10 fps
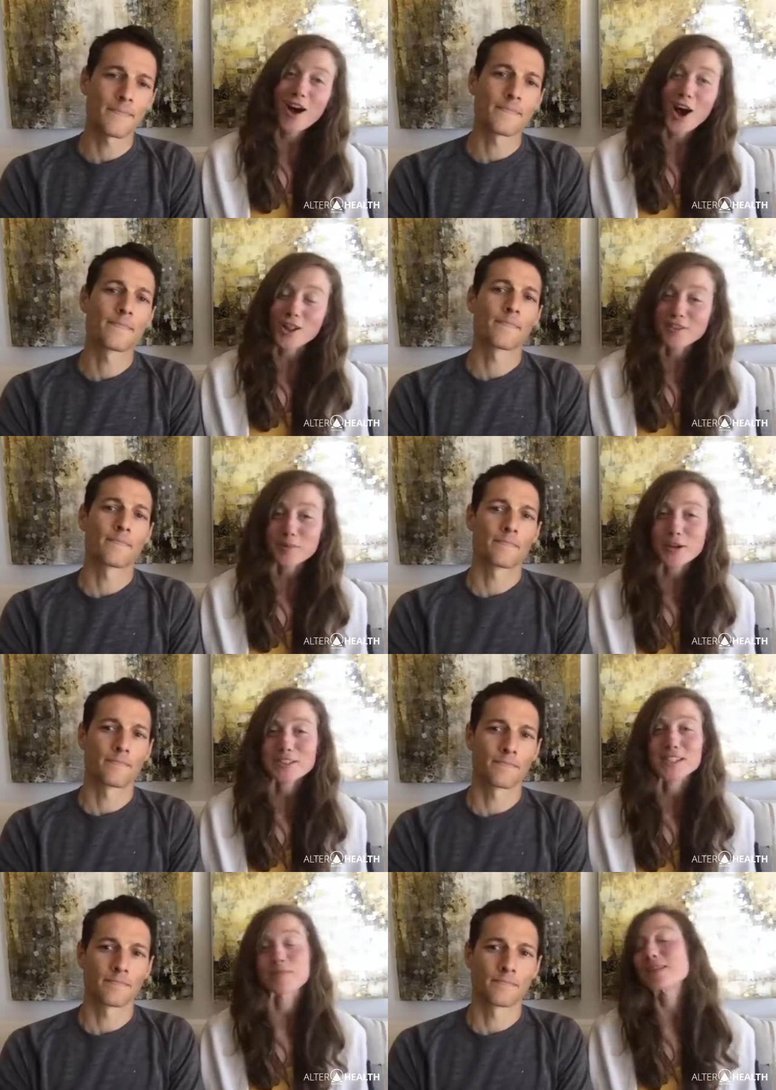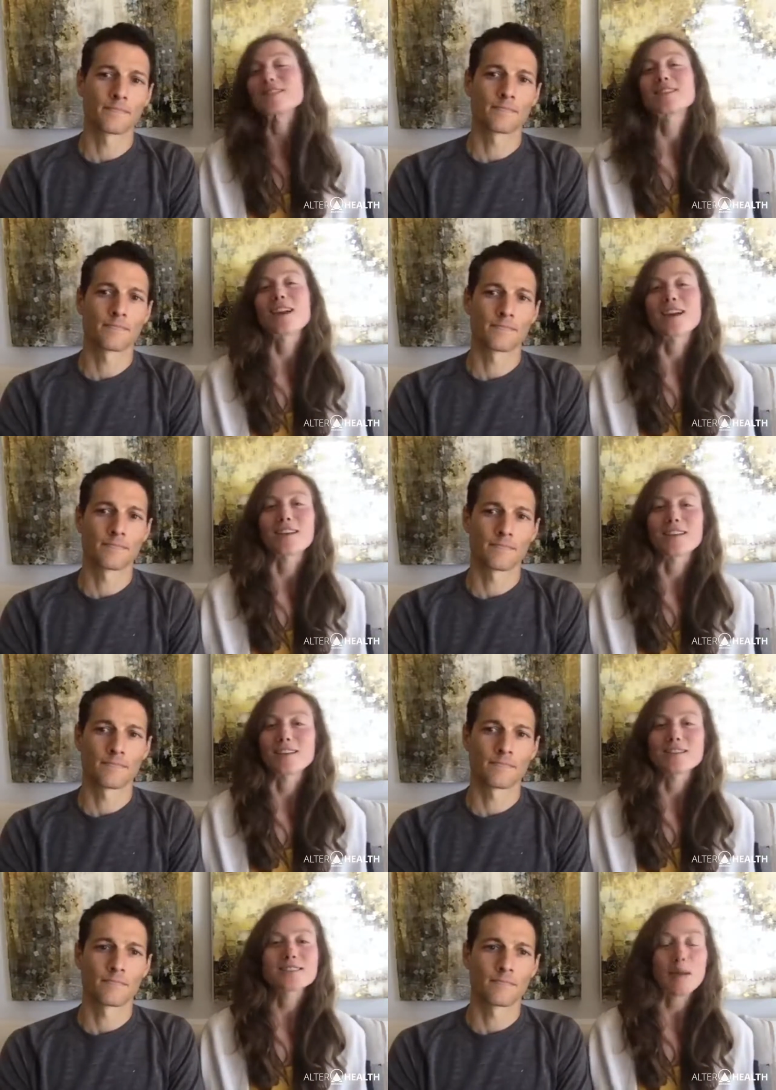Speaker 1: all of the participants can
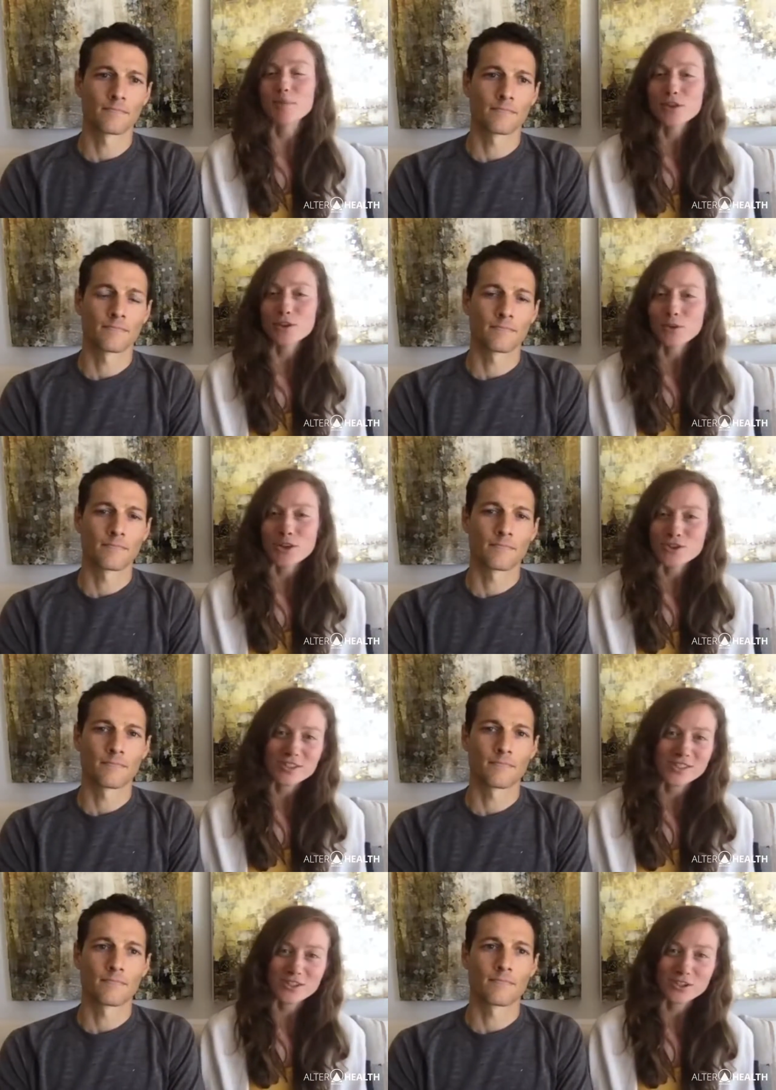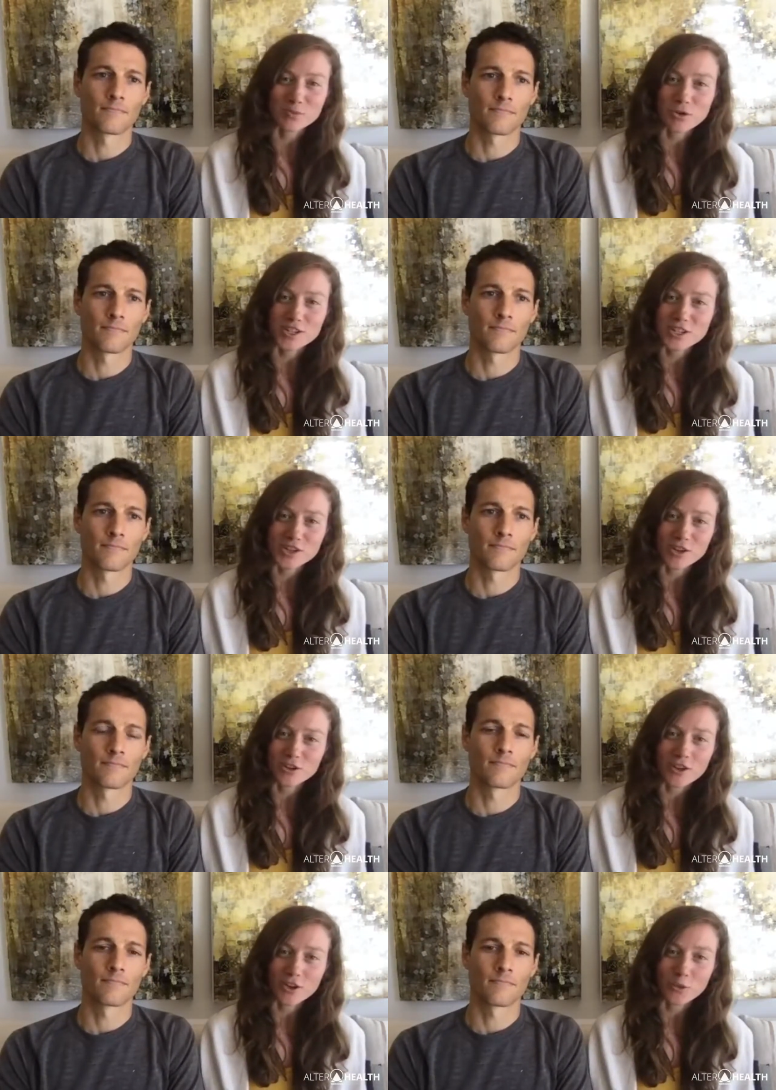type in their questions, support each other
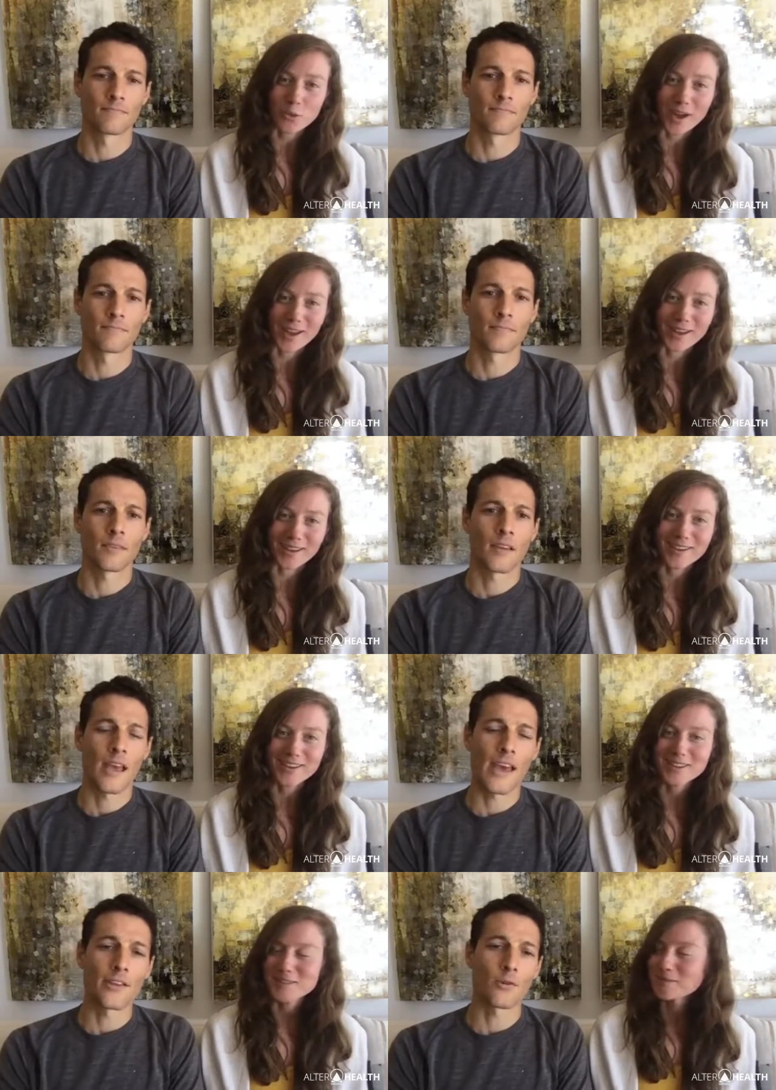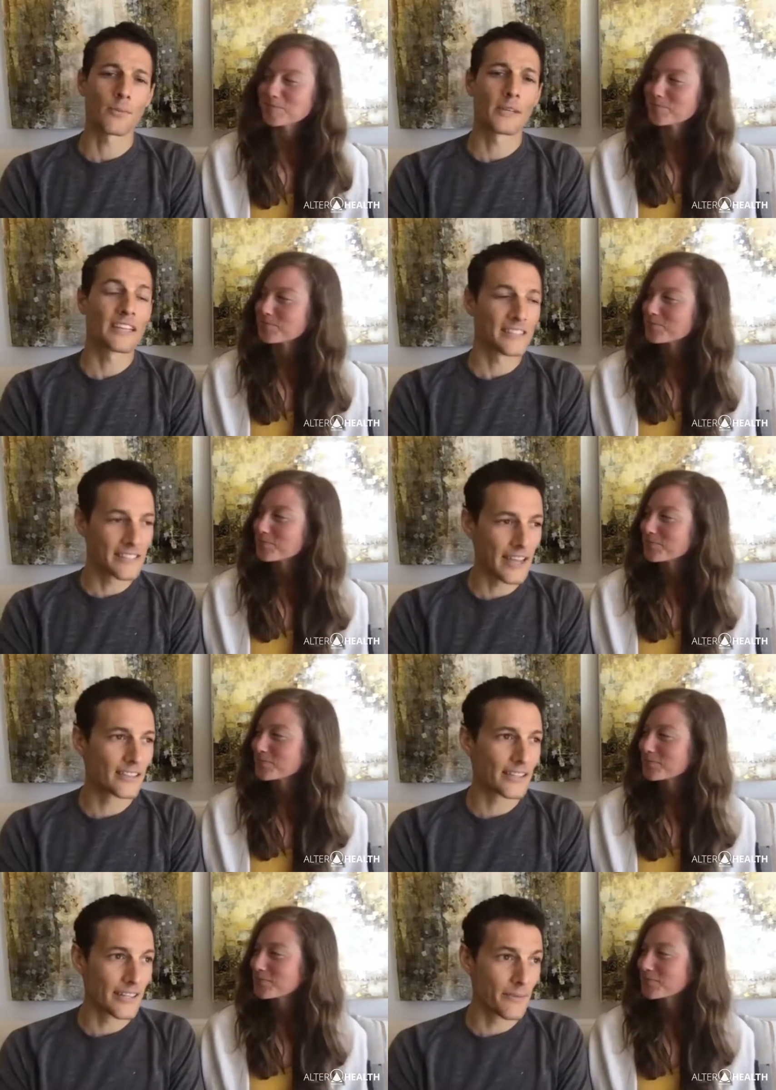along the way.
Speaker 2: And there will be
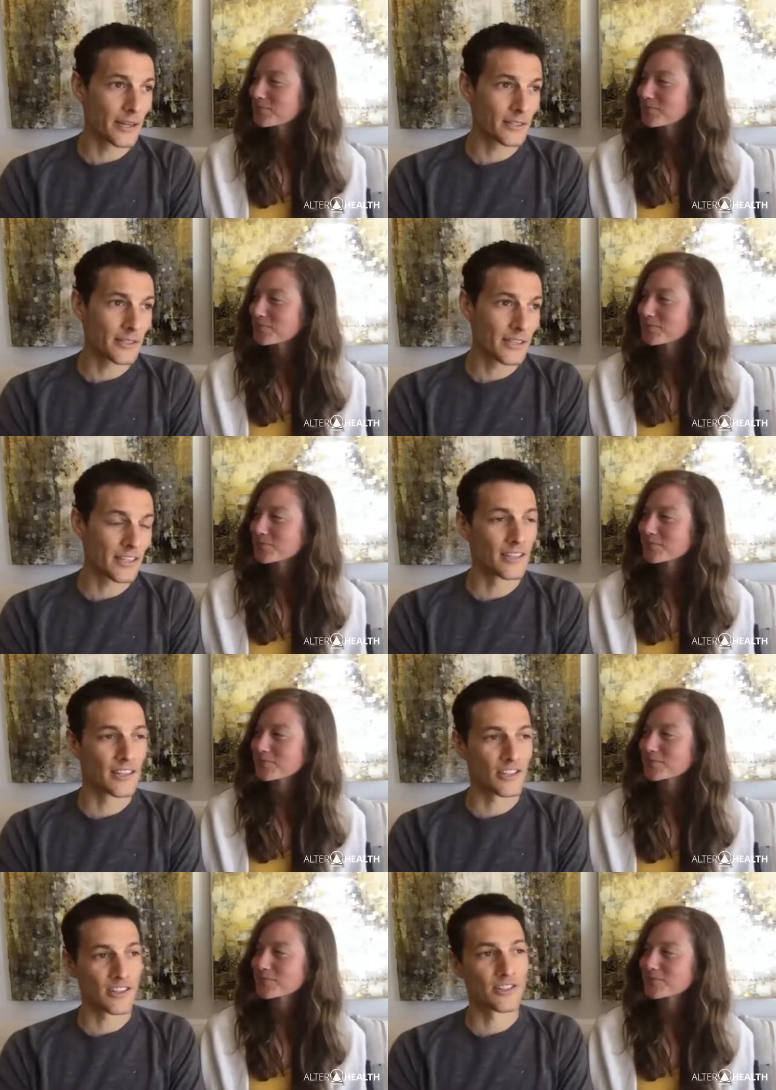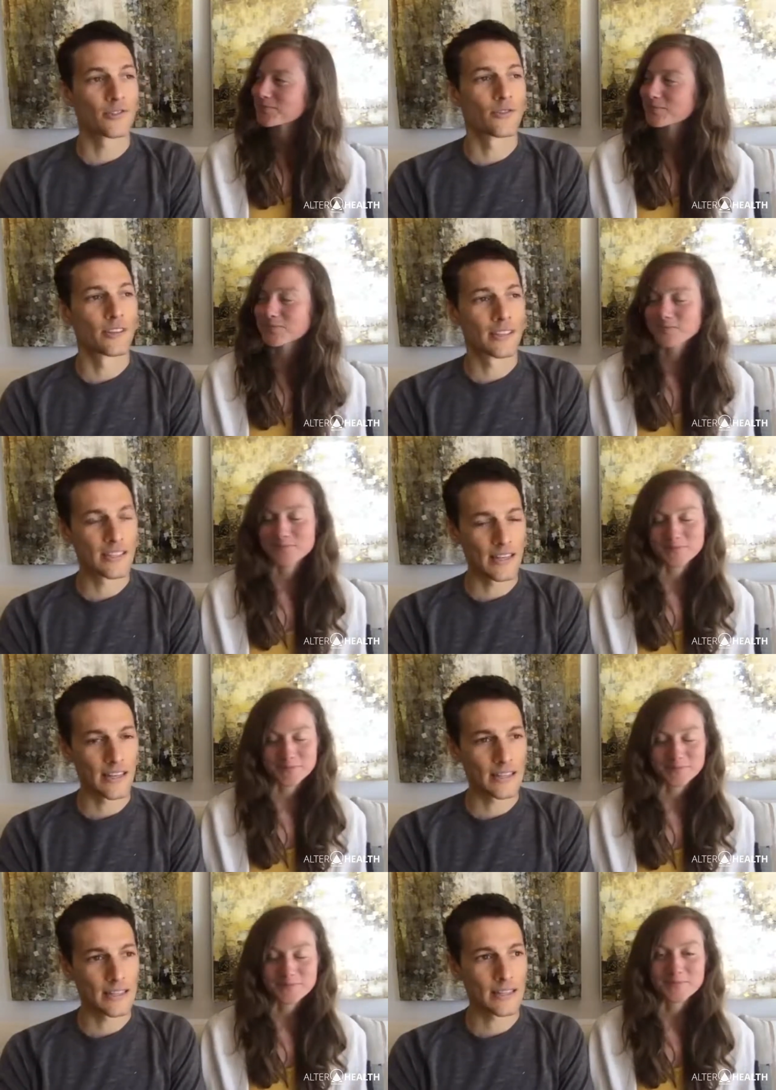daily emails in addition to the
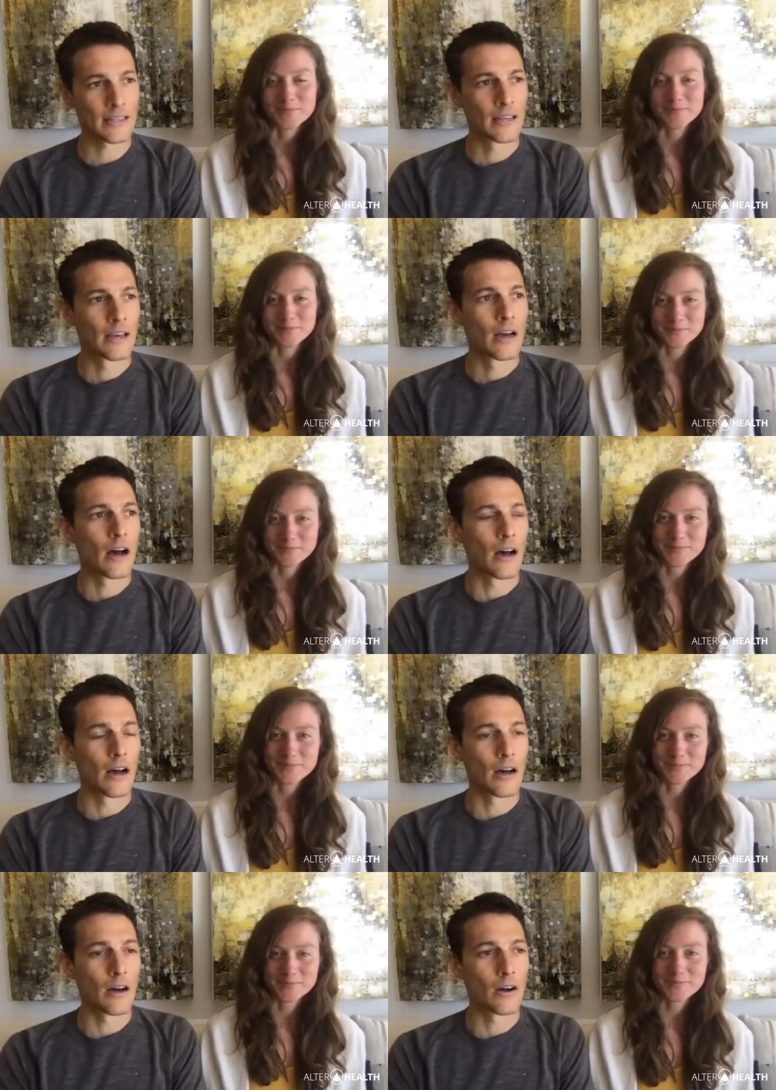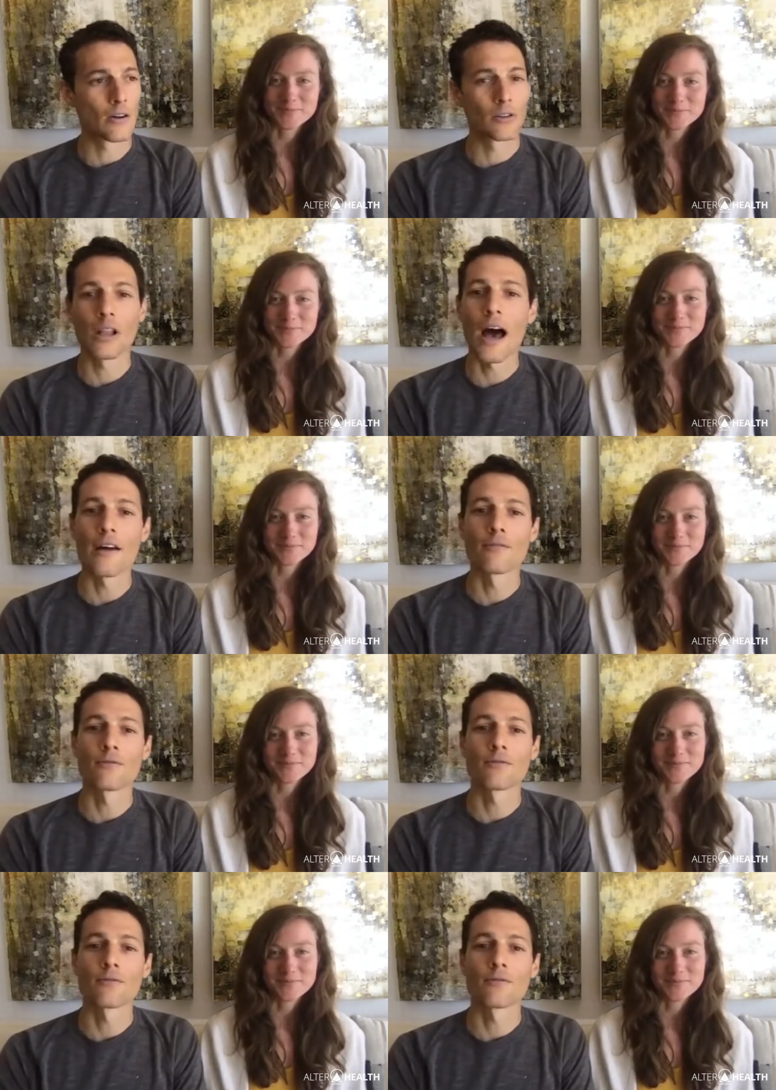six uh, live